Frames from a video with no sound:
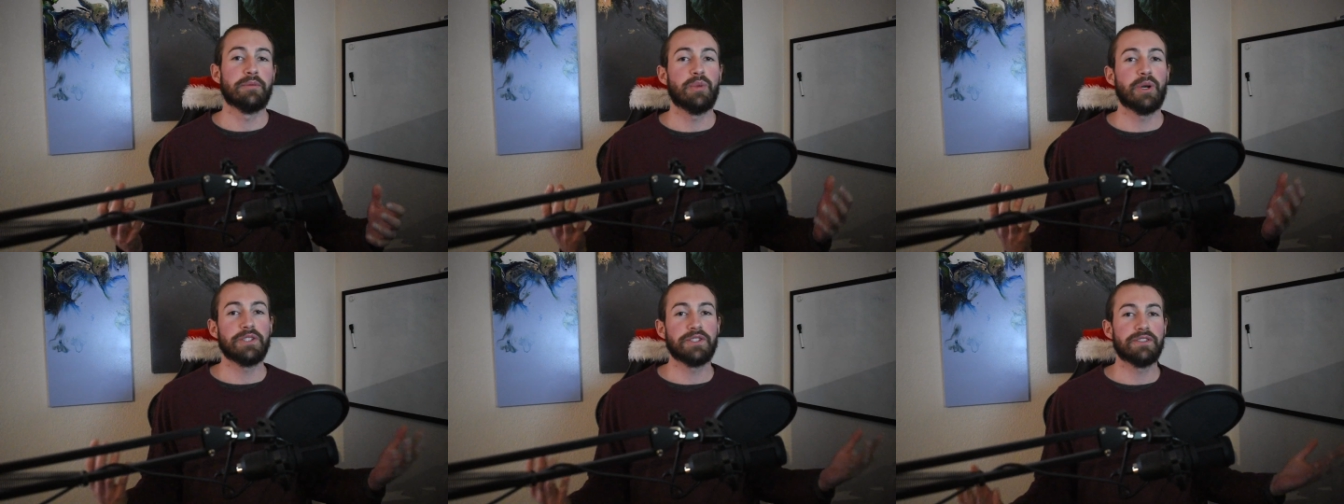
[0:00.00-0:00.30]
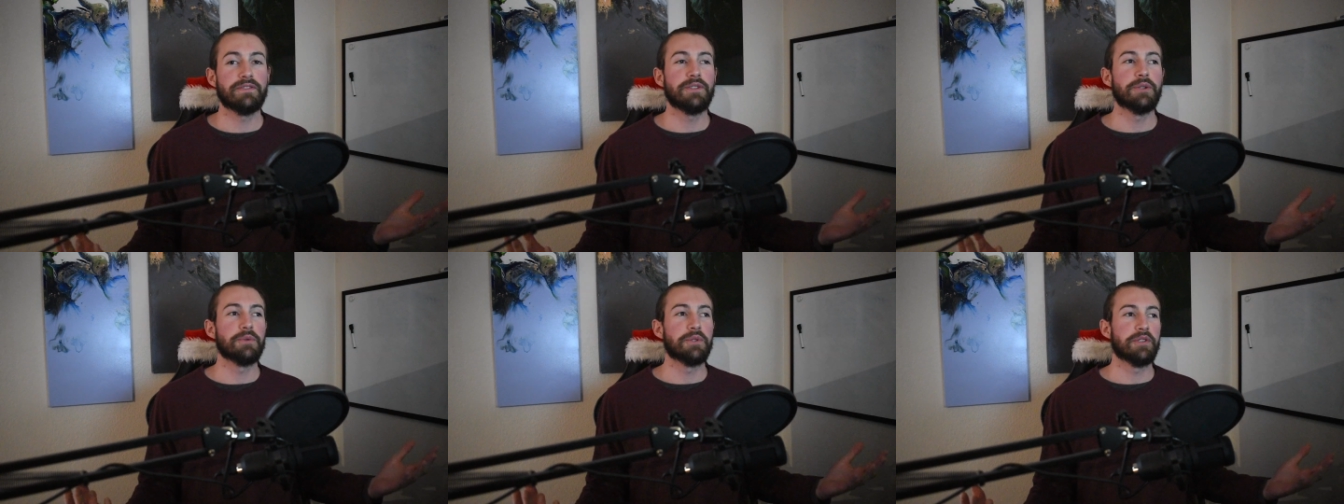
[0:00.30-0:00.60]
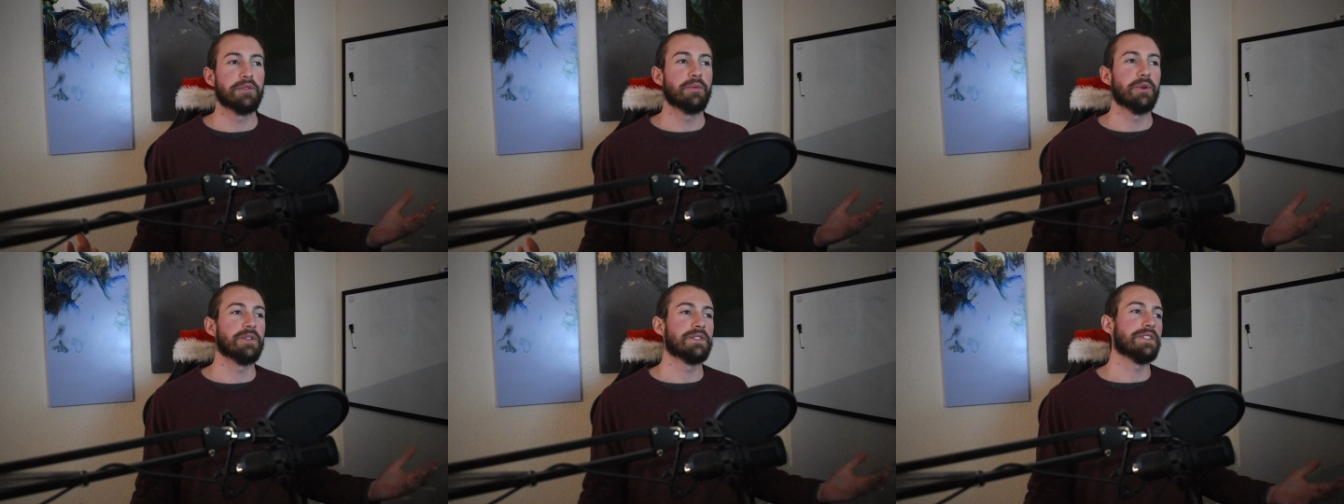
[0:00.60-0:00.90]
a bunch of
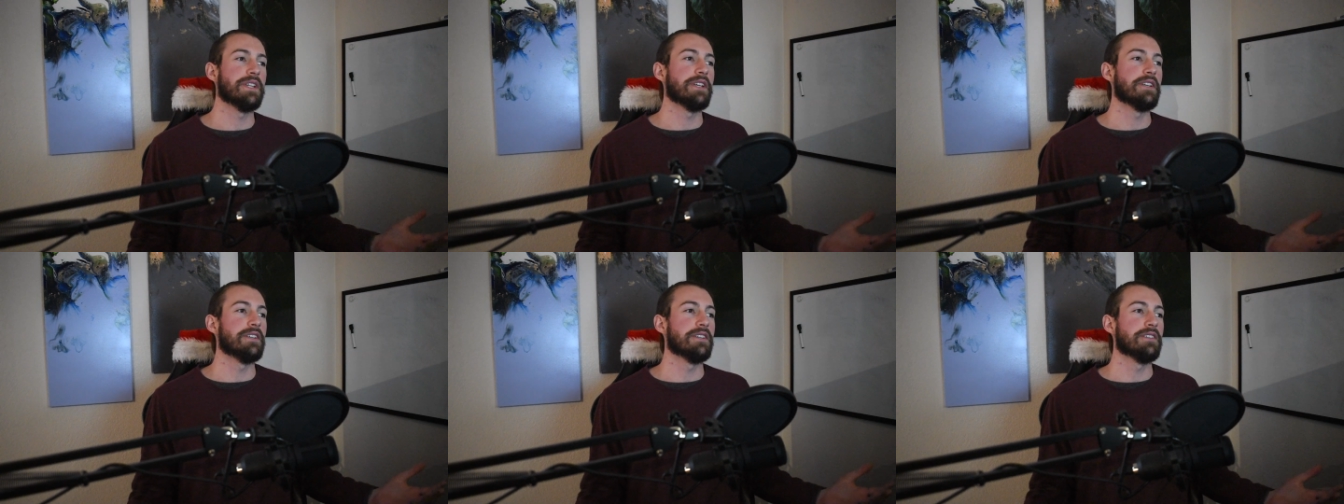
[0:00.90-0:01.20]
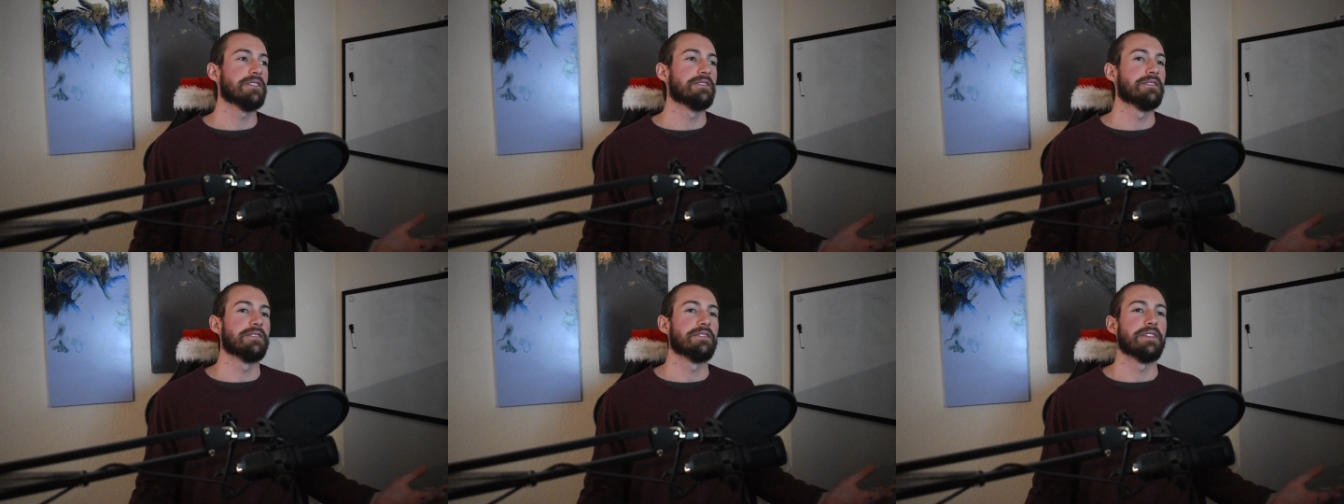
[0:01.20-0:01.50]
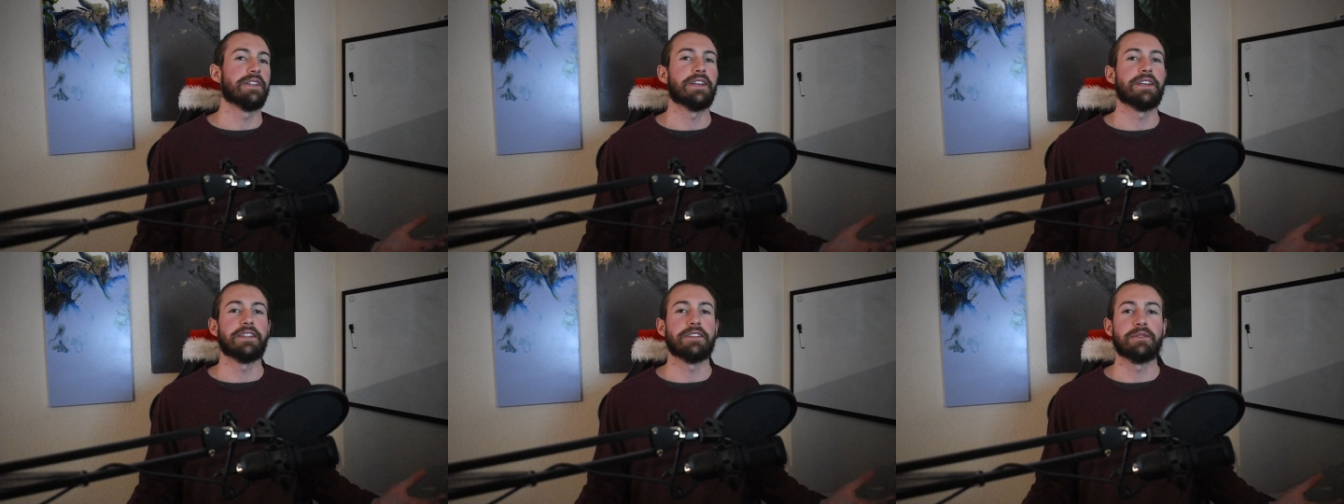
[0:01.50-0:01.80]
YouTubers' data,
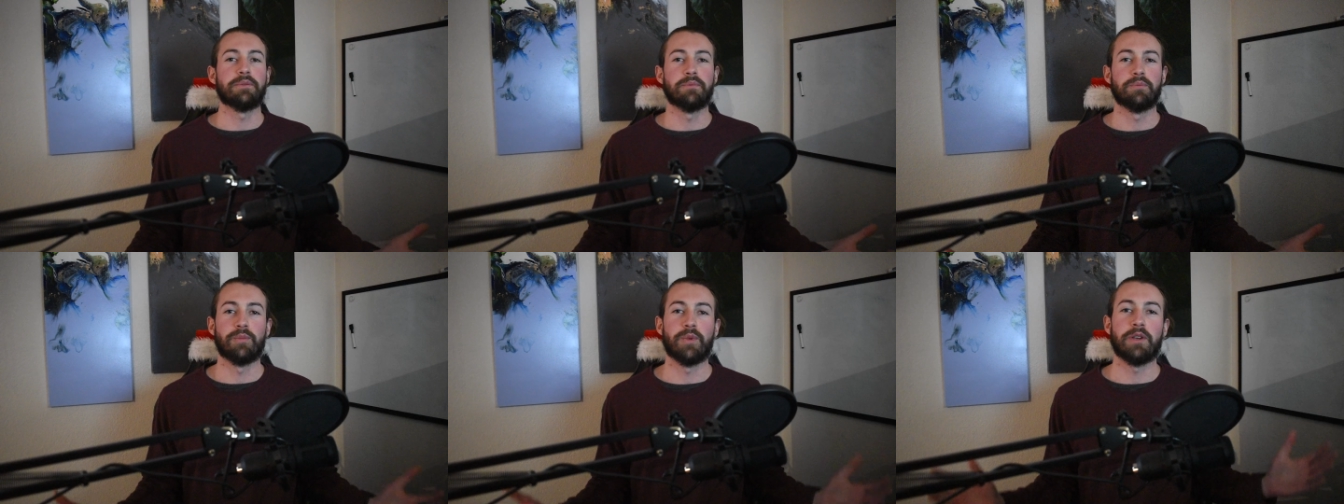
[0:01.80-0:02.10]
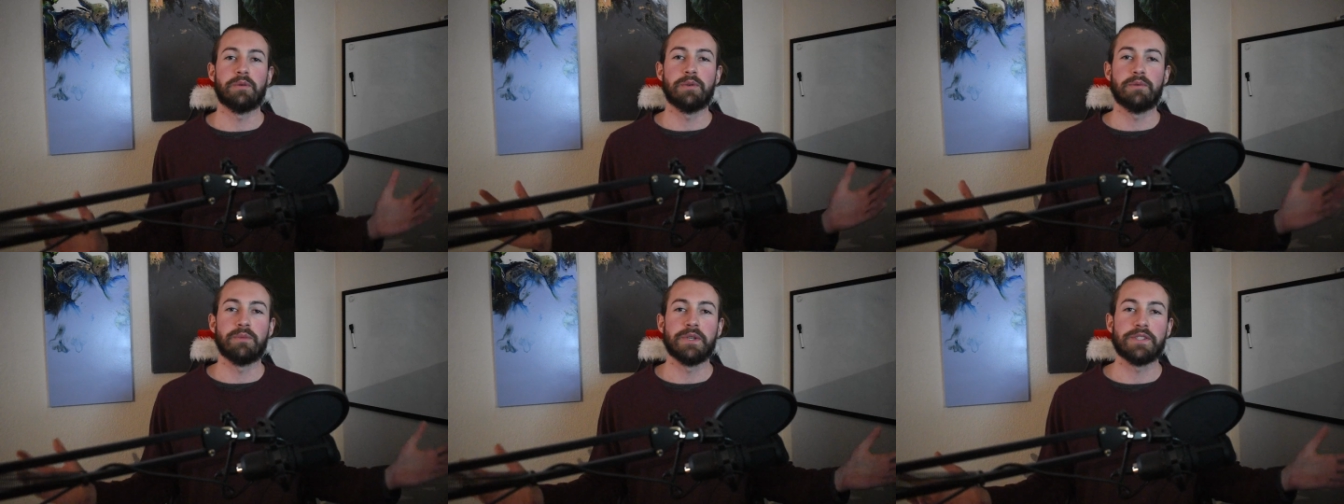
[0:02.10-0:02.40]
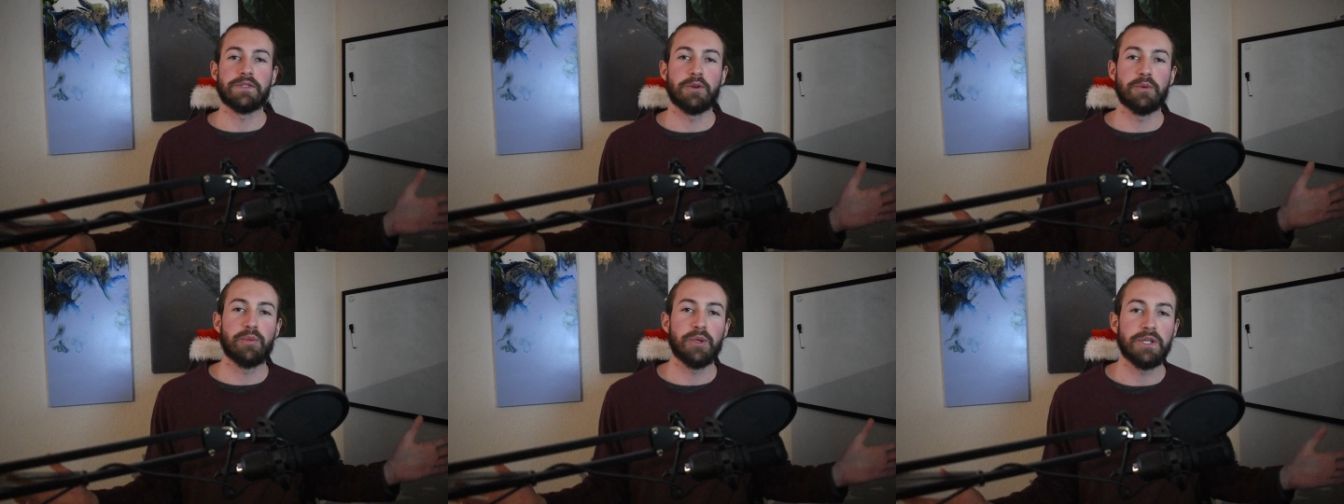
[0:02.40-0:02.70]
and maybe Mr.